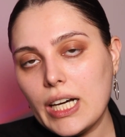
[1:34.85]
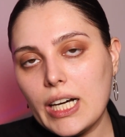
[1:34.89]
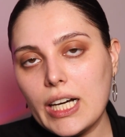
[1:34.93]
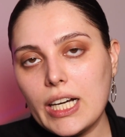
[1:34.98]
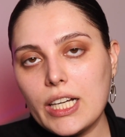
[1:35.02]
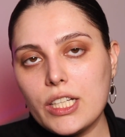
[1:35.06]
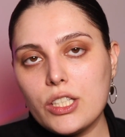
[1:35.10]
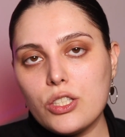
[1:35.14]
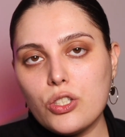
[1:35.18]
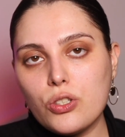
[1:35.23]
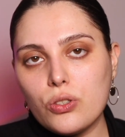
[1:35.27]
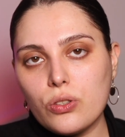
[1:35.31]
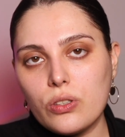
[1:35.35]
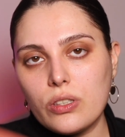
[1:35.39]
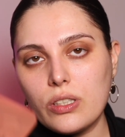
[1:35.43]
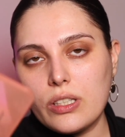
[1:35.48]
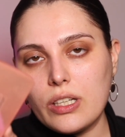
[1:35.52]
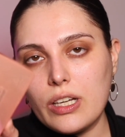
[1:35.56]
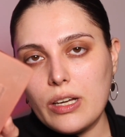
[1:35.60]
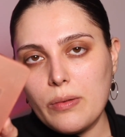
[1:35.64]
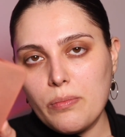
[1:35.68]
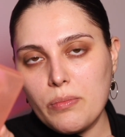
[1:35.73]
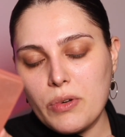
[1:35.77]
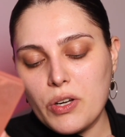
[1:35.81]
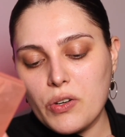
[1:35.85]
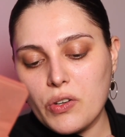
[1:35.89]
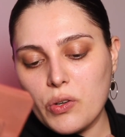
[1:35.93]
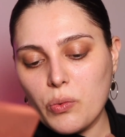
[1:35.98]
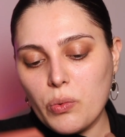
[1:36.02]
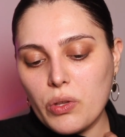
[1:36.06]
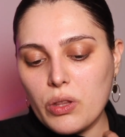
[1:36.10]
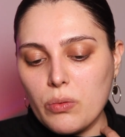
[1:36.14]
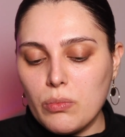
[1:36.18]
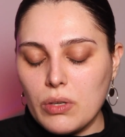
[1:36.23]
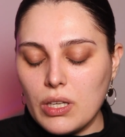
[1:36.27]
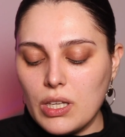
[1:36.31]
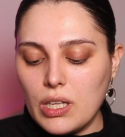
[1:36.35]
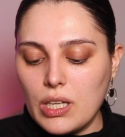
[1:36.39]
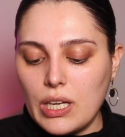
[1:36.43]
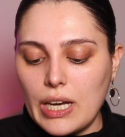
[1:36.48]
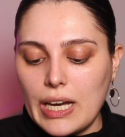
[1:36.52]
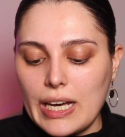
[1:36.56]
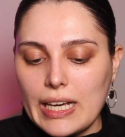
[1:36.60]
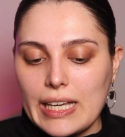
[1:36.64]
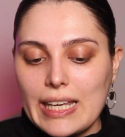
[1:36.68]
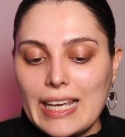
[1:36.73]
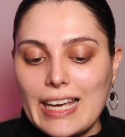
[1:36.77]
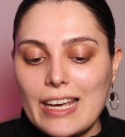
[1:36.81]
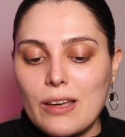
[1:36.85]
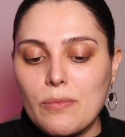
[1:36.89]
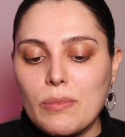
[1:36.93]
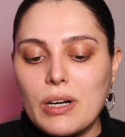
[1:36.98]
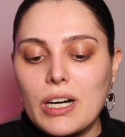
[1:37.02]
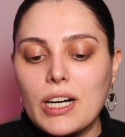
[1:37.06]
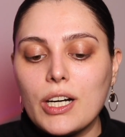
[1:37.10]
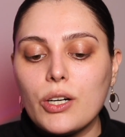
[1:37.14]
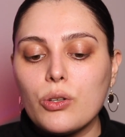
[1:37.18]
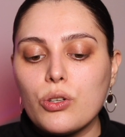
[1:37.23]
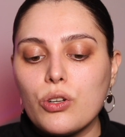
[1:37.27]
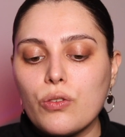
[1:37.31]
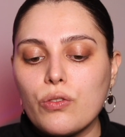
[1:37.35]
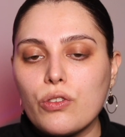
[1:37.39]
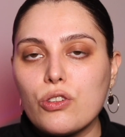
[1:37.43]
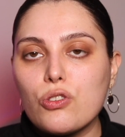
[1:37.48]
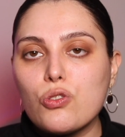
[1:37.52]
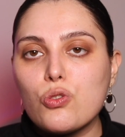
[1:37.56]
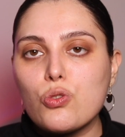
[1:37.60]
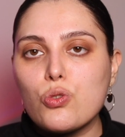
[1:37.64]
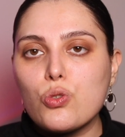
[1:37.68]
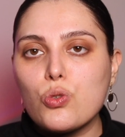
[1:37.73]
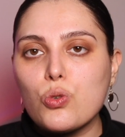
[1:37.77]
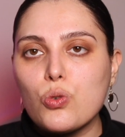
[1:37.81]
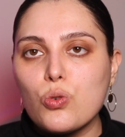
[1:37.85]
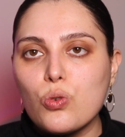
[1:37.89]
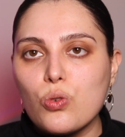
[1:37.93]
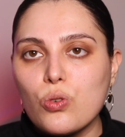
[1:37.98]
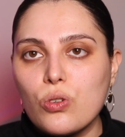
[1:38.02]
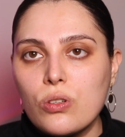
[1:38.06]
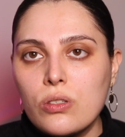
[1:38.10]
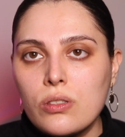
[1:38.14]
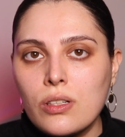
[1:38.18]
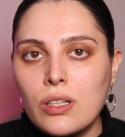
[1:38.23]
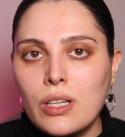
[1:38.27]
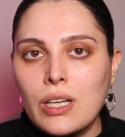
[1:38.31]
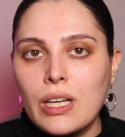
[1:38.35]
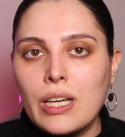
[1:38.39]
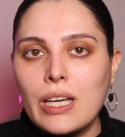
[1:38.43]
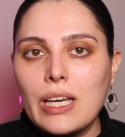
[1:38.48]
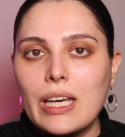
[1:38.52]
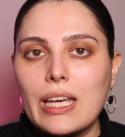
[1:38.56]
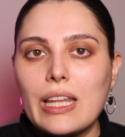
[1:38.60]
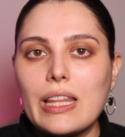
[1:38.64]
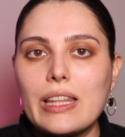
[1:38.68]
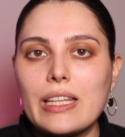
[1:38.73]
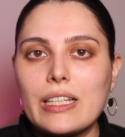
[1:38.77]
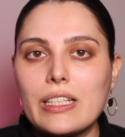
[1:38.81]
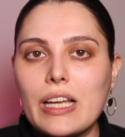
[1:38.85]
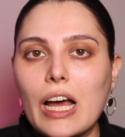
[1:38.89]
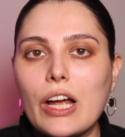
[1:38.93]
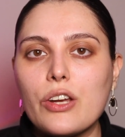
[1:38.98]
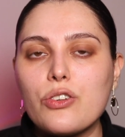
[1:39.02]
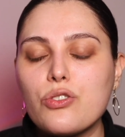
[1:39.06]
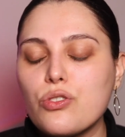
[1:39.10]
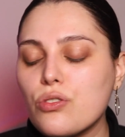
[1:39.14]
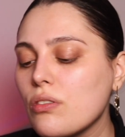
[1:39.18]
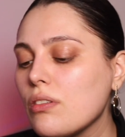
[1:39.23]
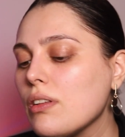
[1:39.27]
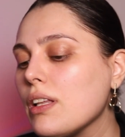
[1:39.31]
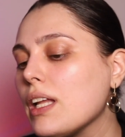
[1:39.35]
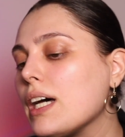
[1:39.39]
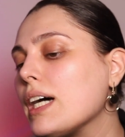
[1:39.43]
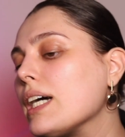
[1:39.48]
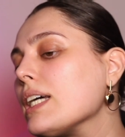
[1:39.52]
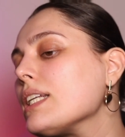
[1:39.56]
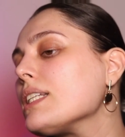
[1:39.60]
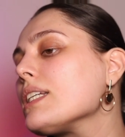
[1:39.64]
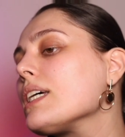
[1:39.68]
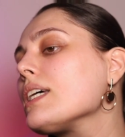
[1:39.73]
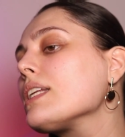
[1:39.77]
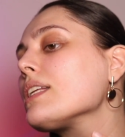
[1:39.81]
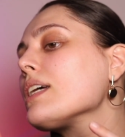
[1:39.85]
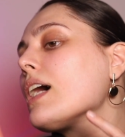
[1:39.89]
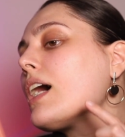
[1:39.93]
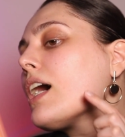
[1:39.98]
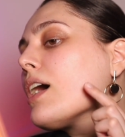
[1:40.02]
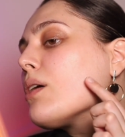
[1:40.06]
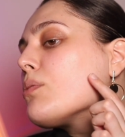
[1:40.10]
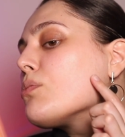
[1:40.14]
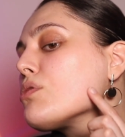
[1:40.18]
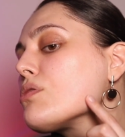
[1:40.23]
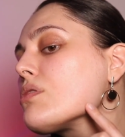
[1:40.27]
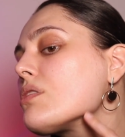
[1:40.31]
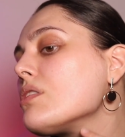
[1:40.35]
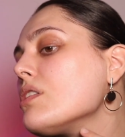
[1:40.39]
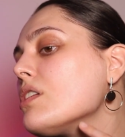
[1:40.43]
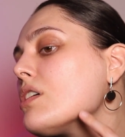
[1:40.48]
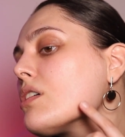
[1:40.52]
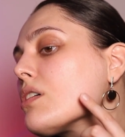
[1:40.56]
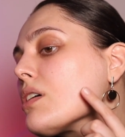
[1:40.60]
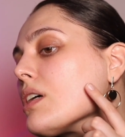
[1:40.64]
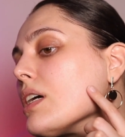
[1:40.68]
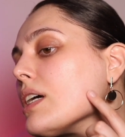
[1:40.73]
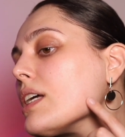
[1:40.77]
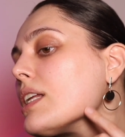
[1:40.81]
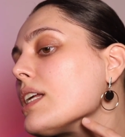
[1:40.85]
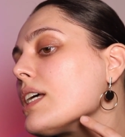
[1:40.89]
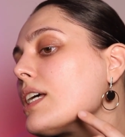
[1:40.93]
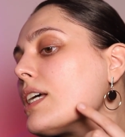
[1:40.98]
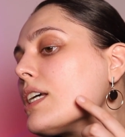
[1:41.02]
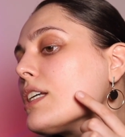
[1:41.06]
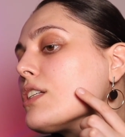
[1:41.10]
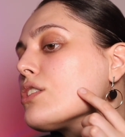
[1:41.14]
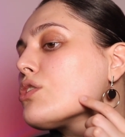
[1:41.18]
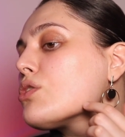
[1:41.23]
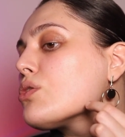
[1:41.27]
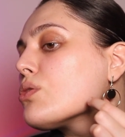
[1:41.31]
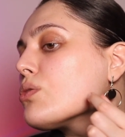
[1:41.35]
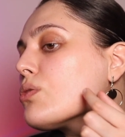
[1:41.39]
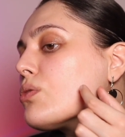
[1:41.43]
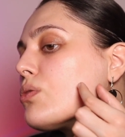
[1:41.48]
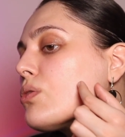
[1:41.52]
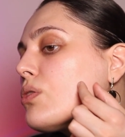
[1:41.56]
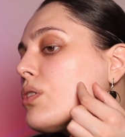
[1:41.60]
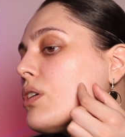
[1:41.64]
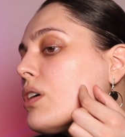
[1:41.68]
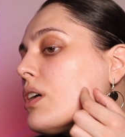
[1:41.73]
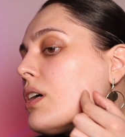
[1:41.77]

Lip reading: I took a mirror with me. I came out of the store in the natural light and I was looking into